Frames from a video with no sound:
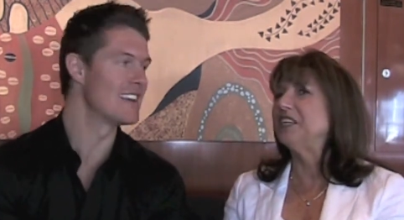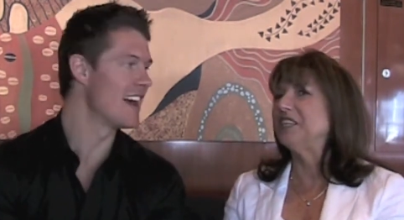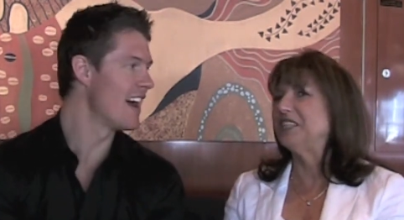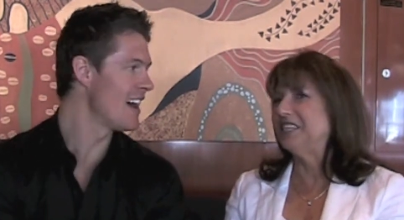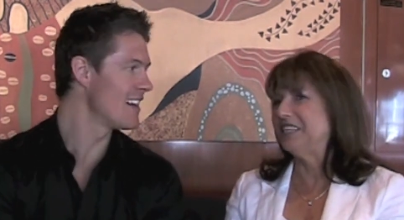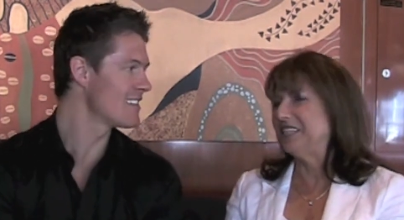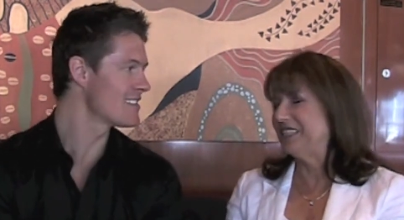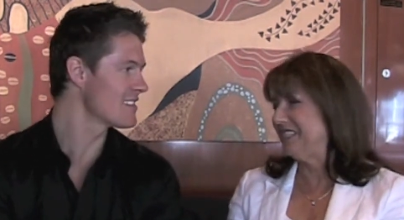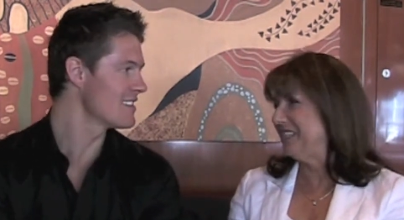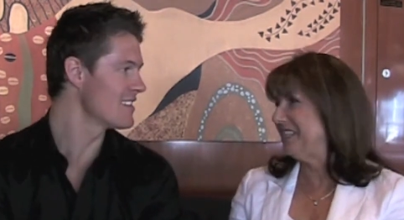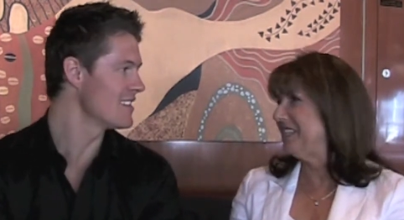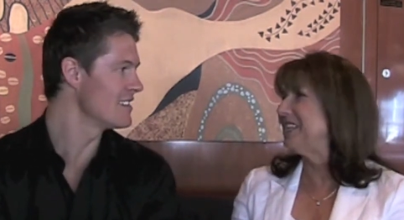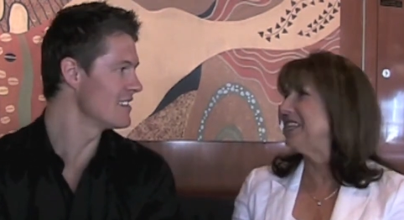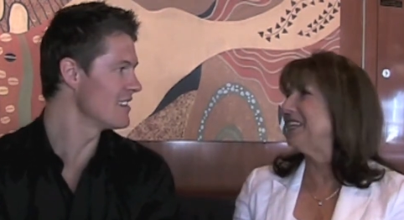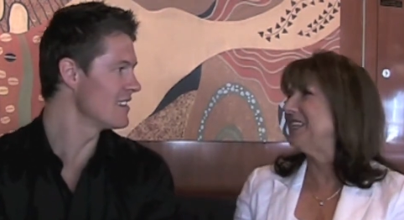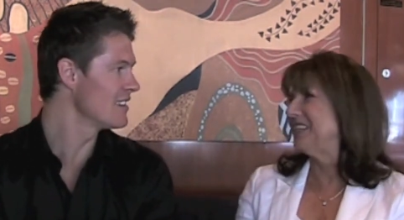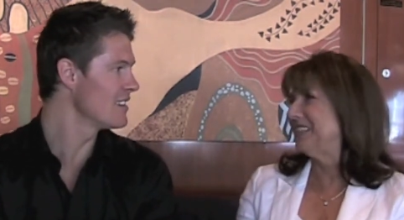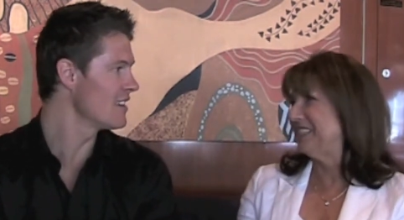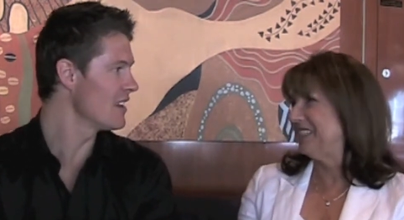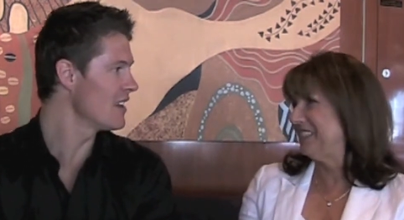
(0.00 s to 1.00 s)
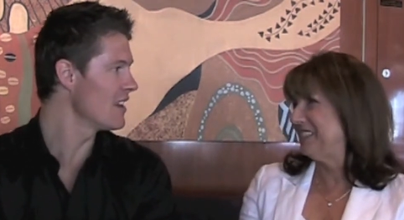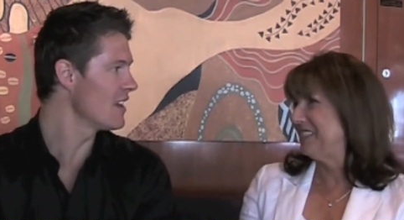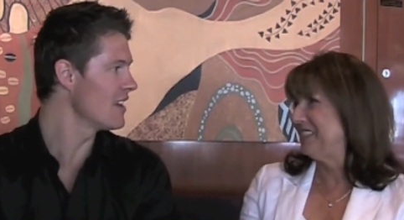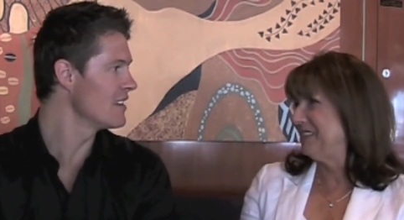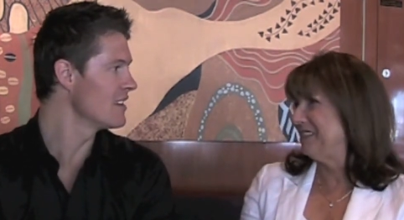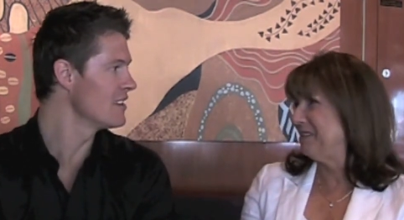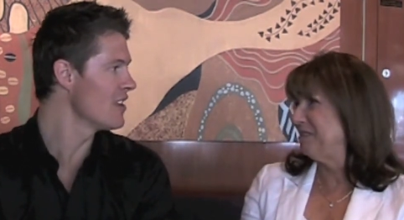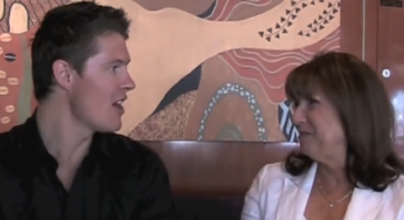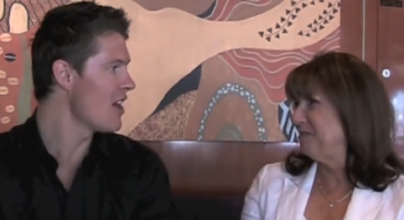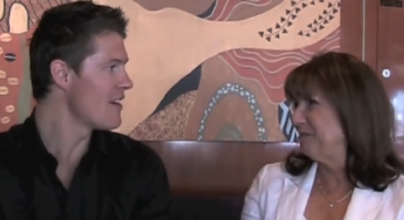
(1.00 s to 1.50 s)
Speaker 1: art in yes.
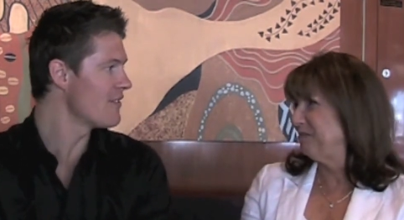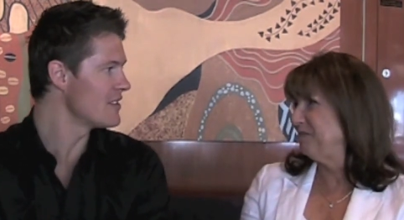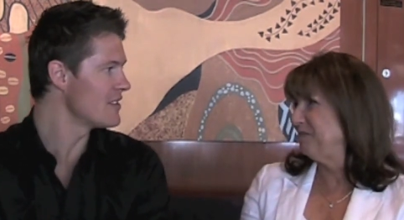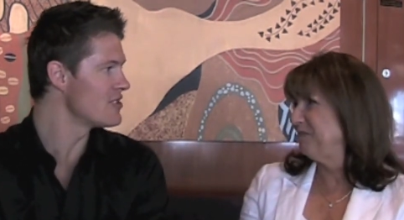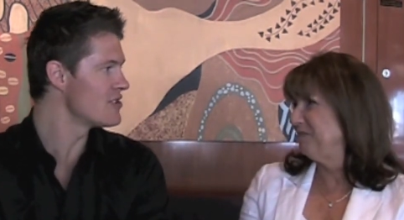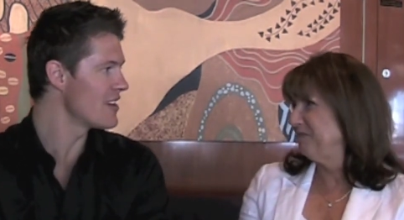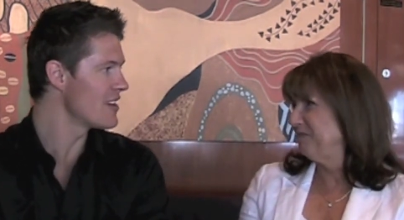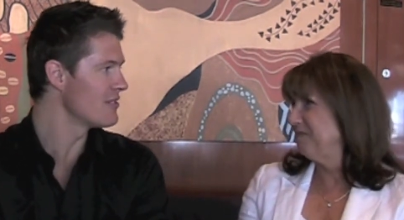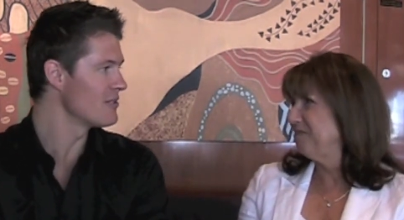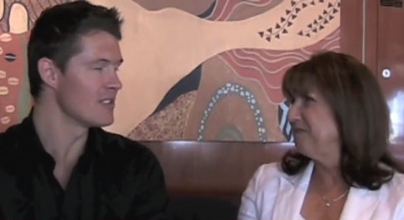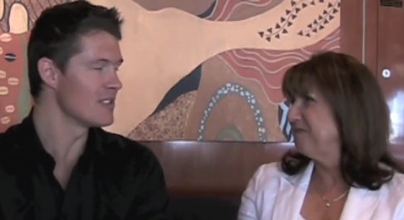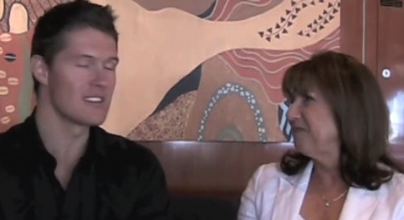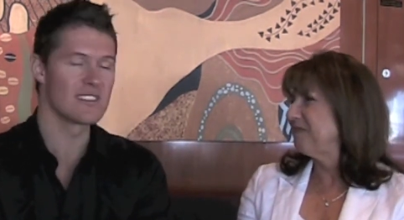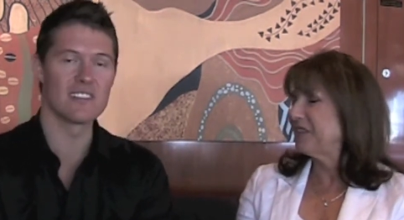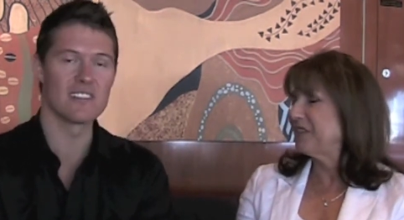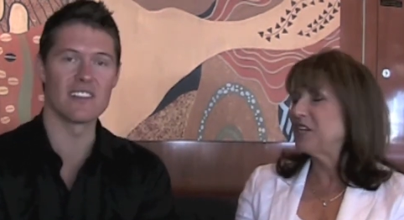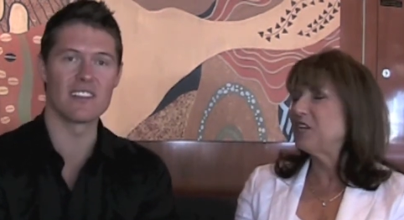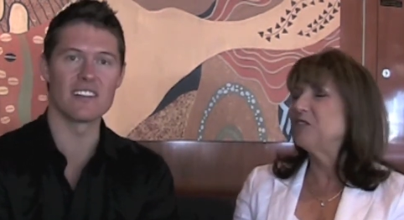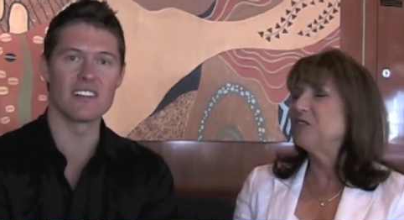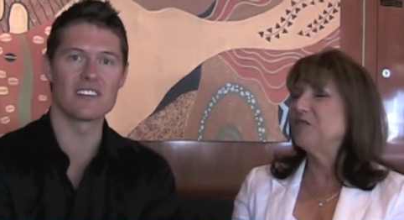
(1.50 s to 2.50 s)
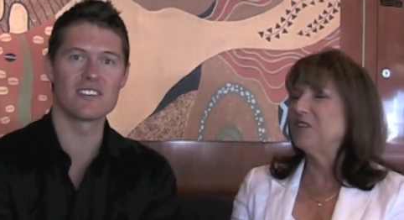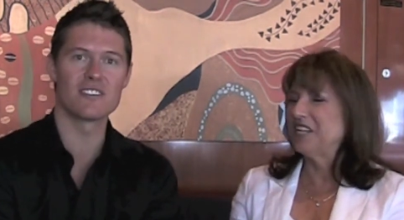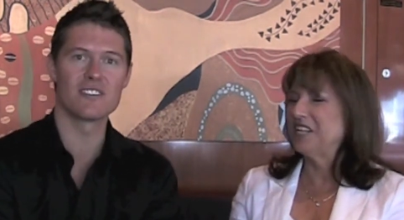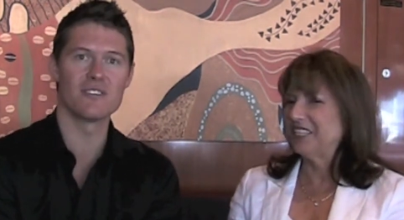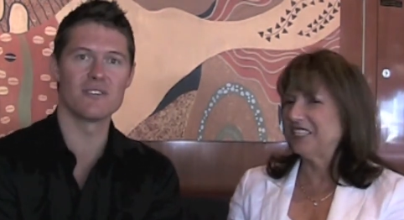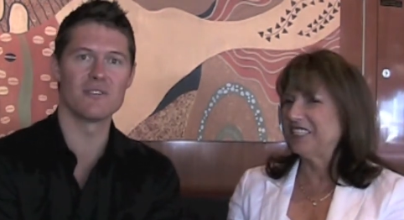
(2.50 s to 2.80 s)
in life in general isn't it that Correct.